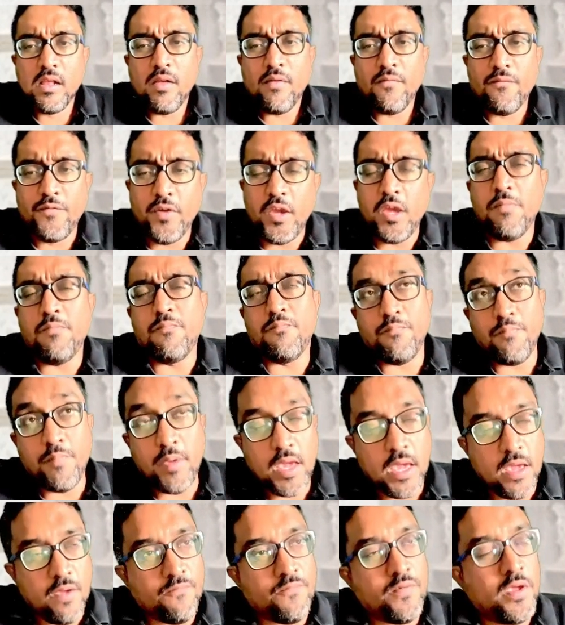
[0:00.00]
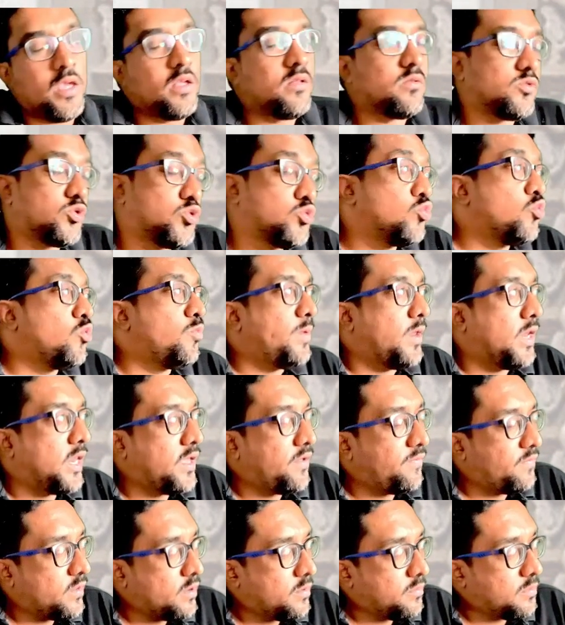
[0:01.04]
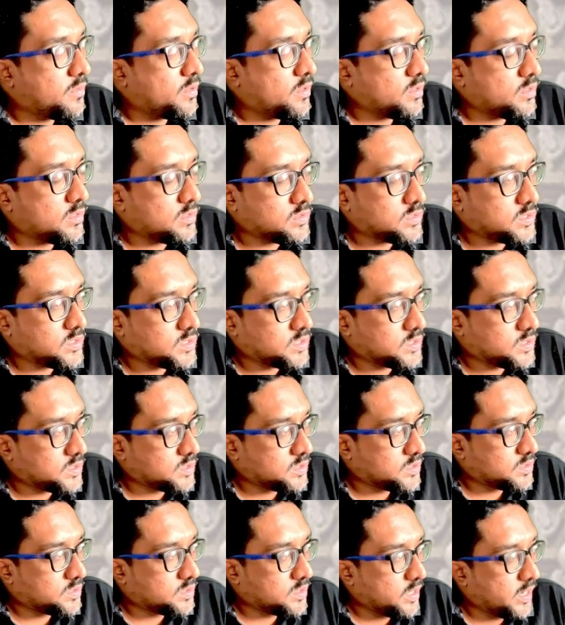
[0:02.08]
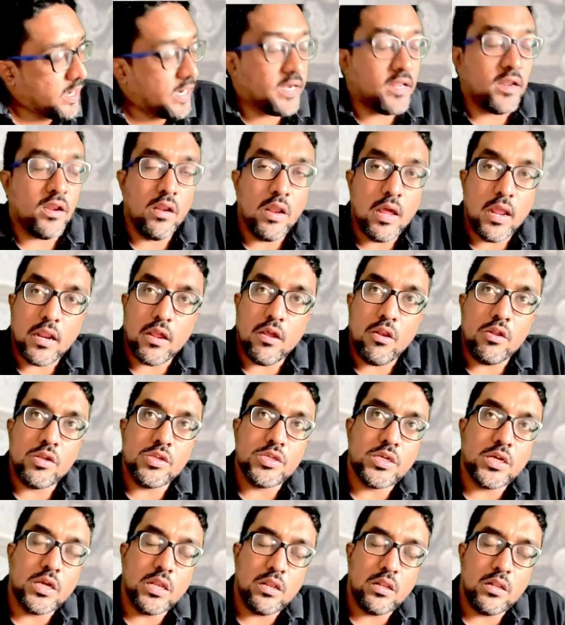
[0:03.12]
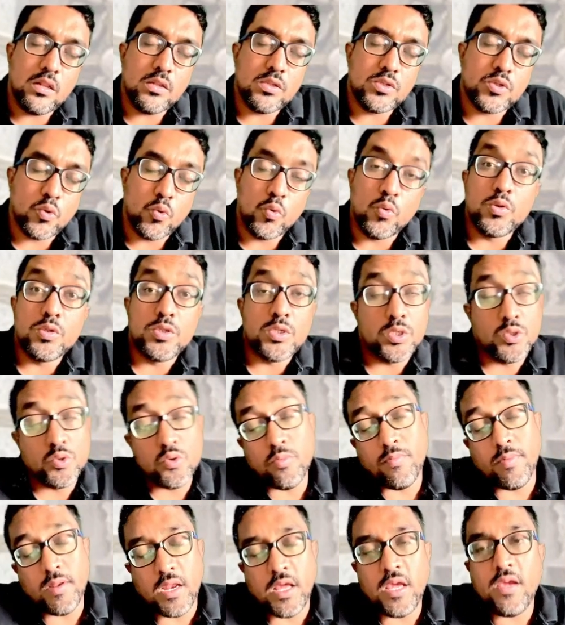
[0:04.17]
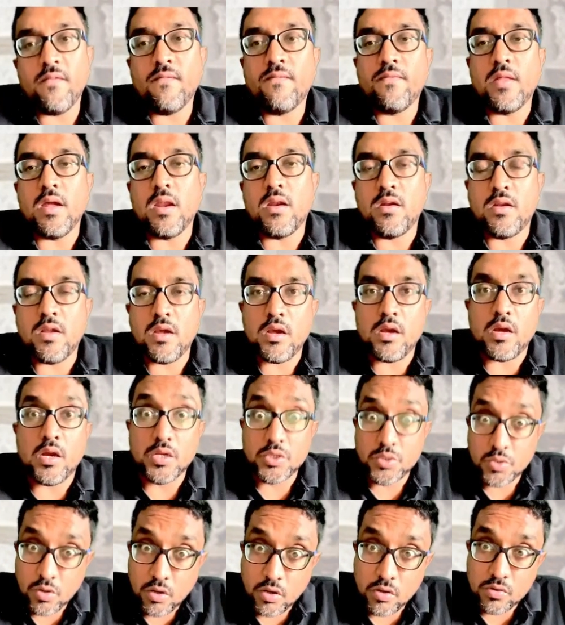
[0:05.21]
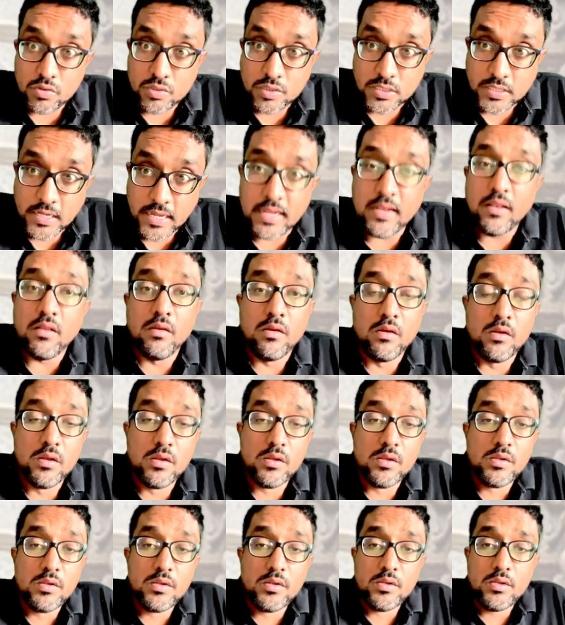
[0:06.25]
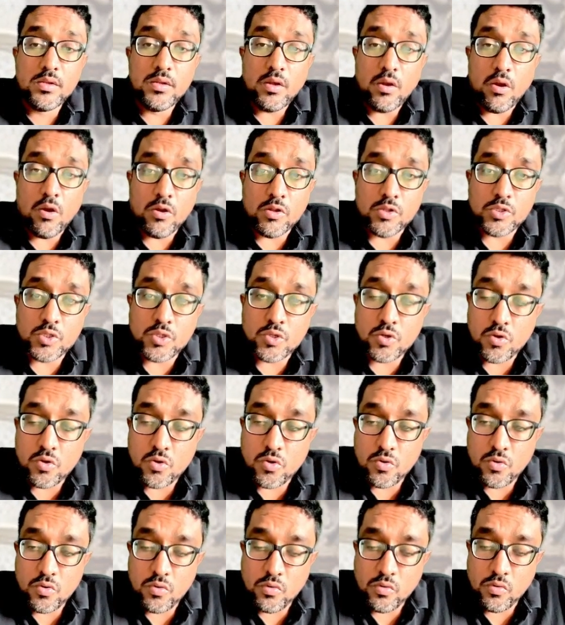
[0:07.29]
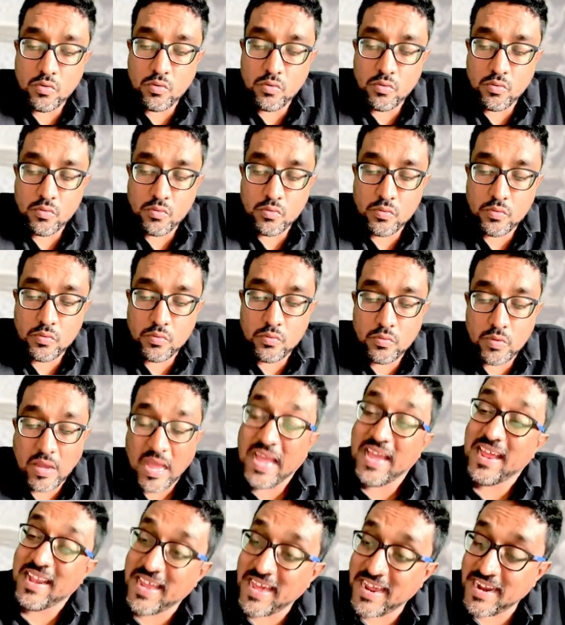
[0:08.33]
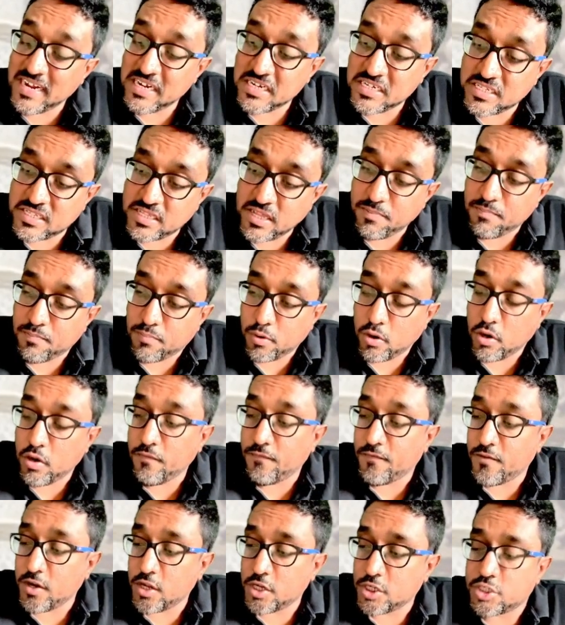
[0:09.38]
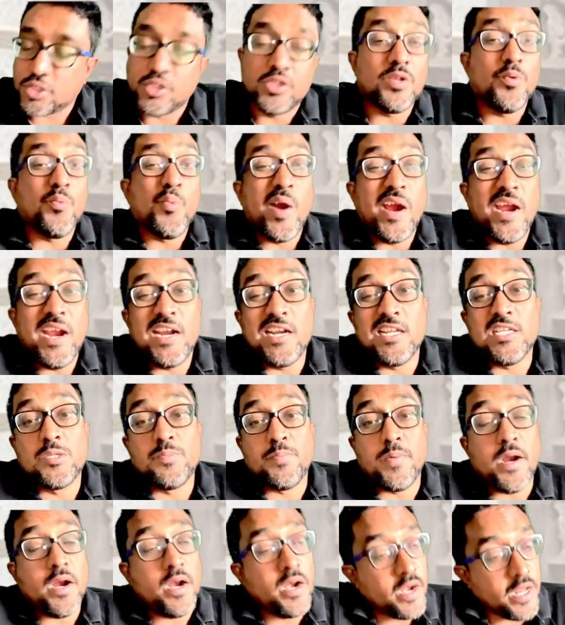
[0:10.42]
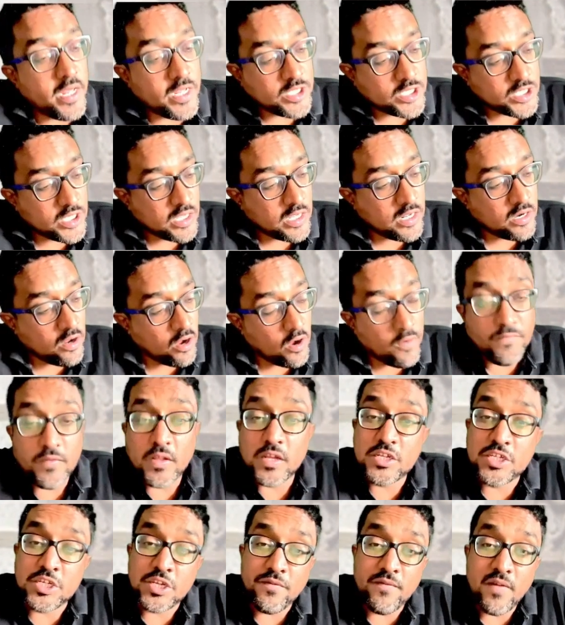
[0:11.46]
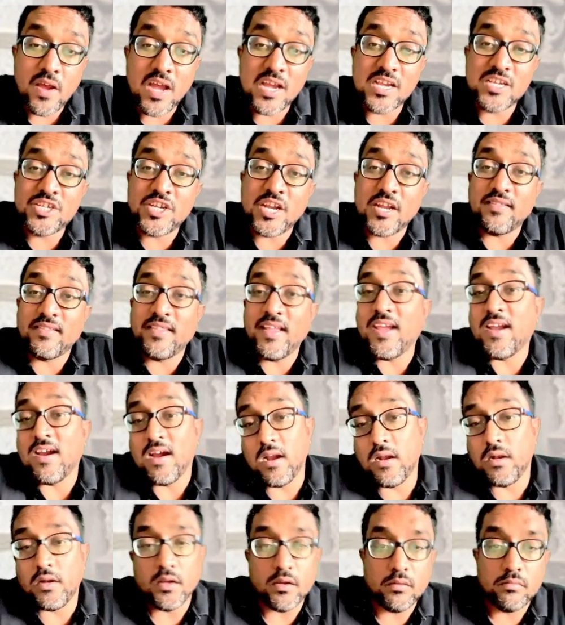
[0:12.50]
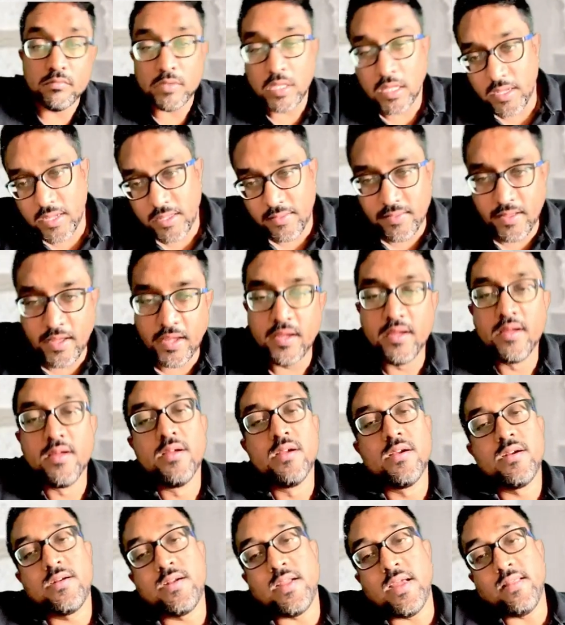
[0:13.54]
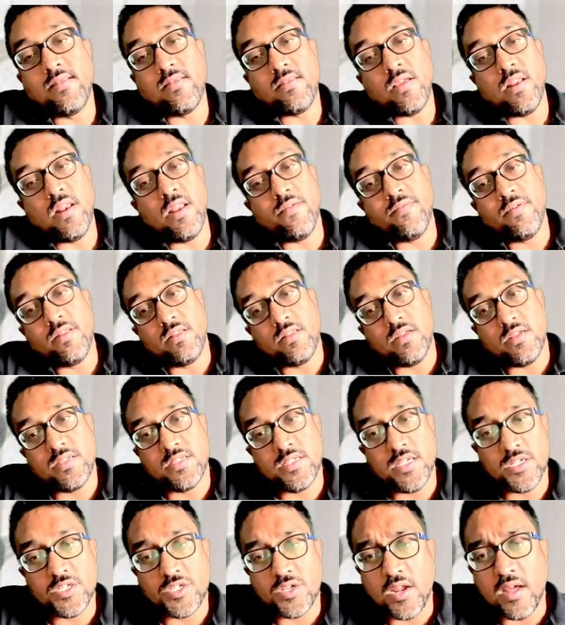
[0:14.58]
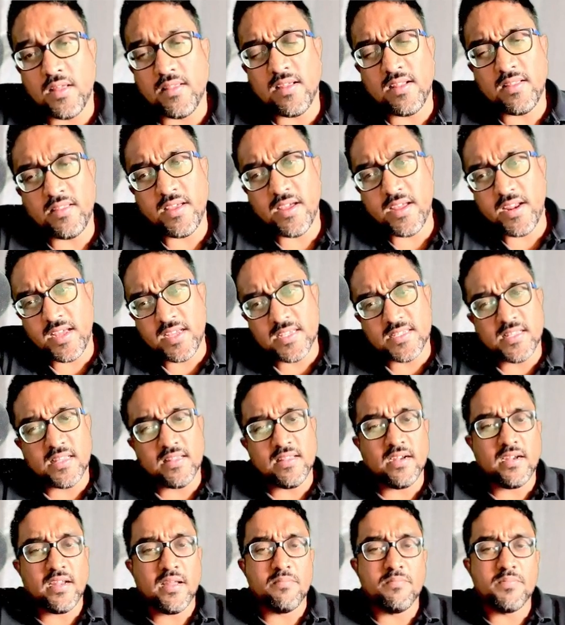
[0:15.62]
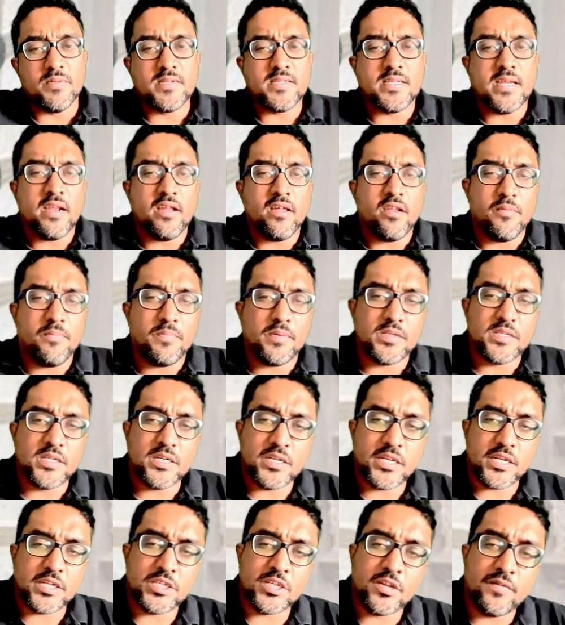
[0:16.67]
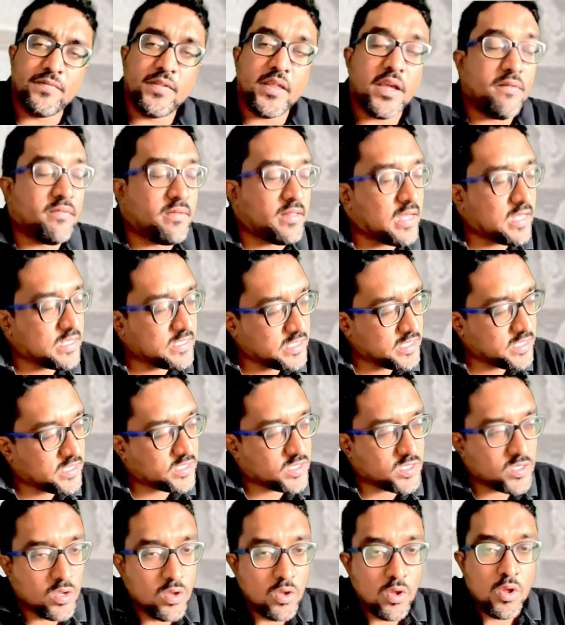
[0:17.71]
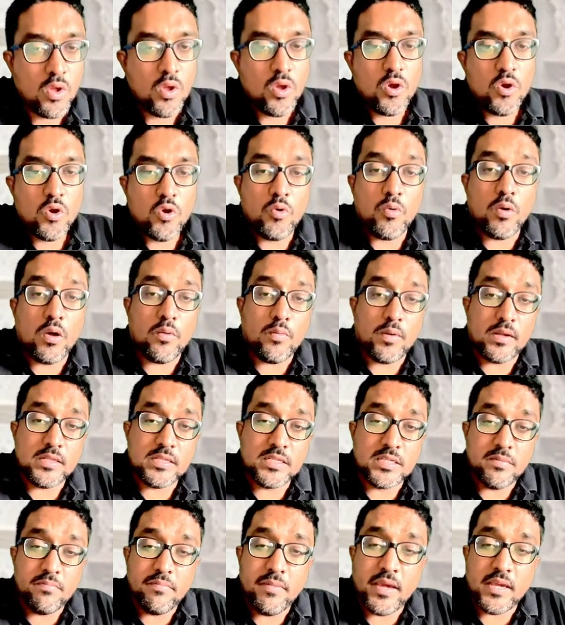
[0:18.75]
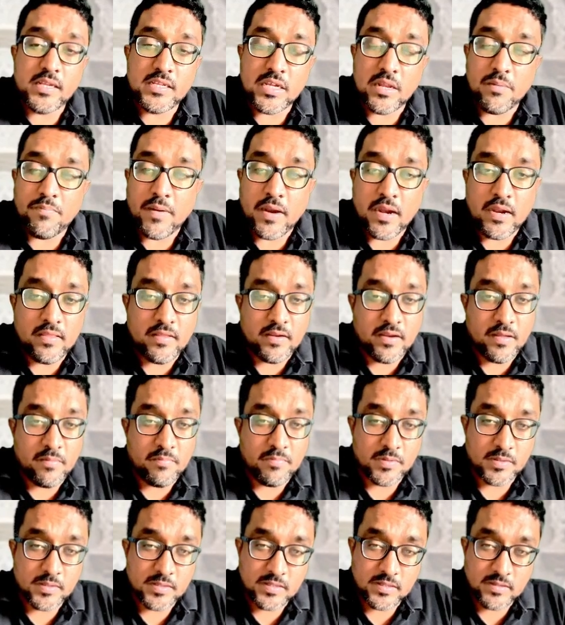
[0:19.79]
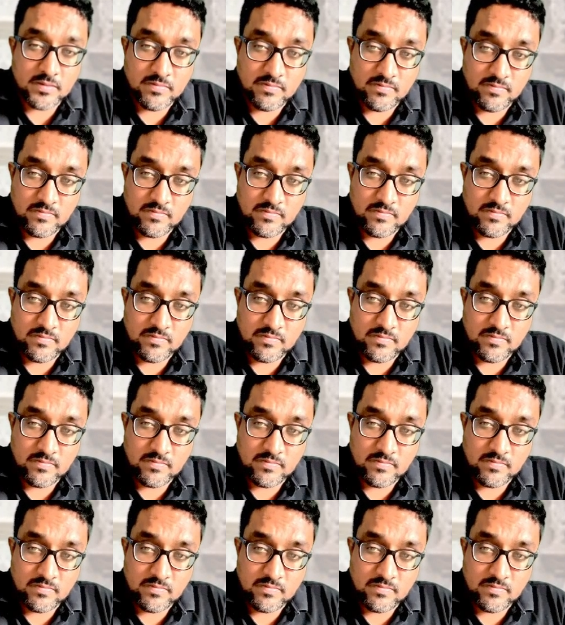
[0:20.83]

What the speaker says: We do believe, and later archaeological schools do believe that Khajuraho style also highlights the proliferation, the widespread nature of the Shiva Shakti cult in the 10th, 11th century. Other theory is that the temples are a representation of Devadasis, who were once a major part of the temples.